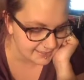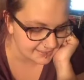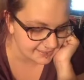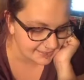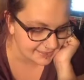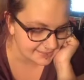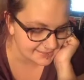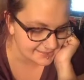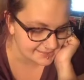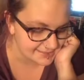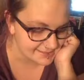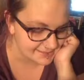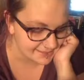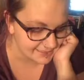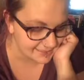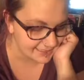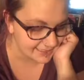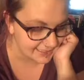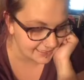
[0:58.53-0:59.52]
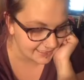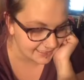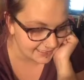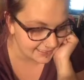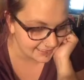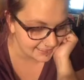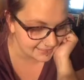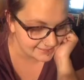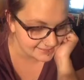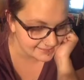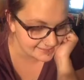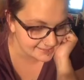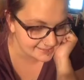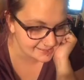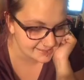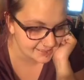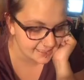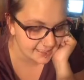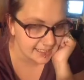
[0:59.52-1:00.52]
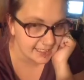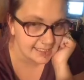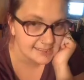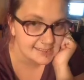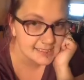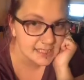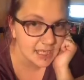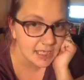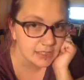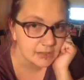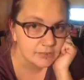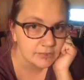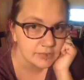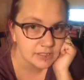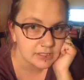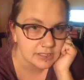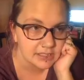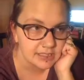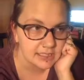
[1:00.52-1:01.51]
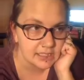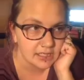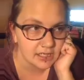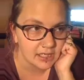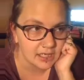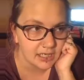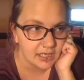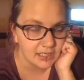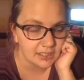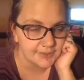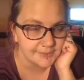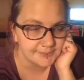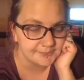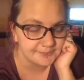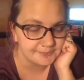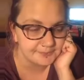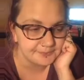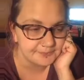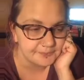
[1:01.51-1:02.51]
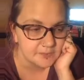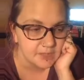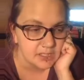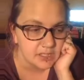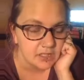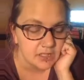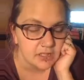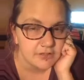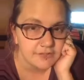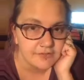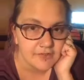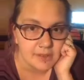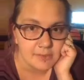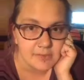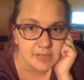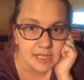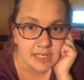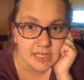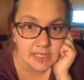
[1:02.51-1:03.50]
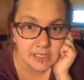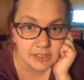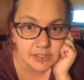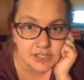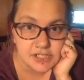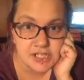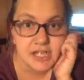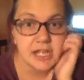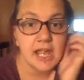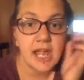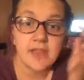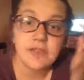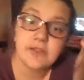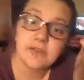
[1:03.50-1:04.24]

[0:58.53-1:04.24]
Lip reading: Let's see, it's got a really feminine energy, and the